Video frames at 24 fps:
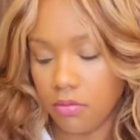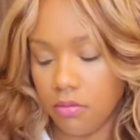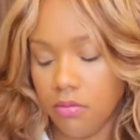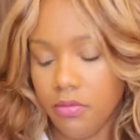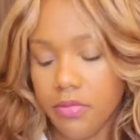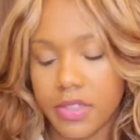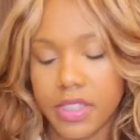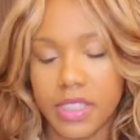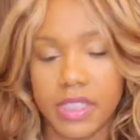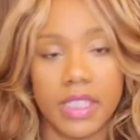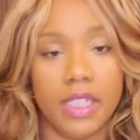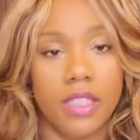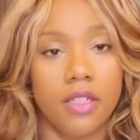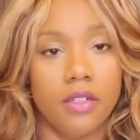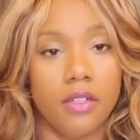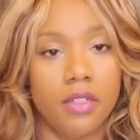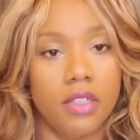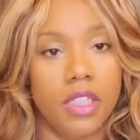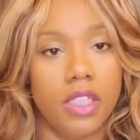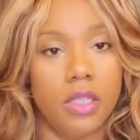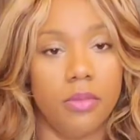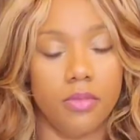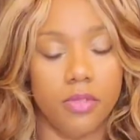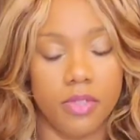Single
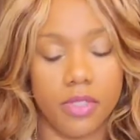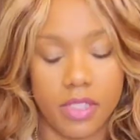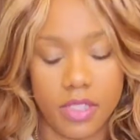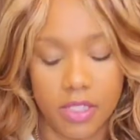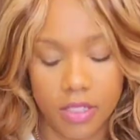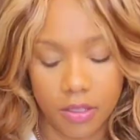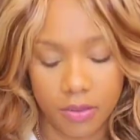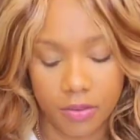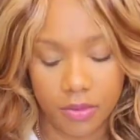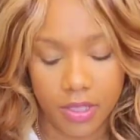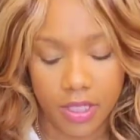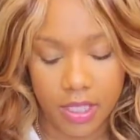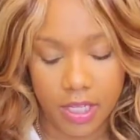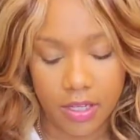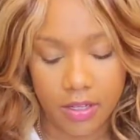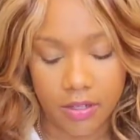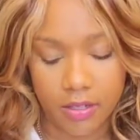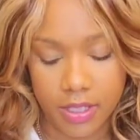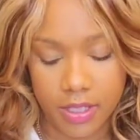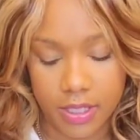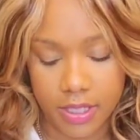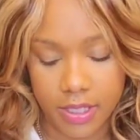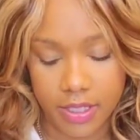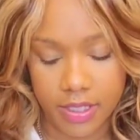Libra's dealing with air
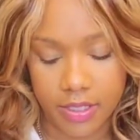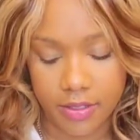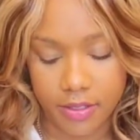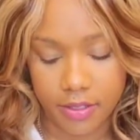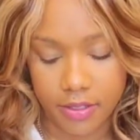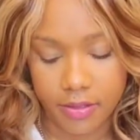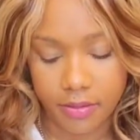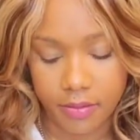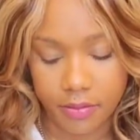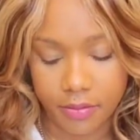signs.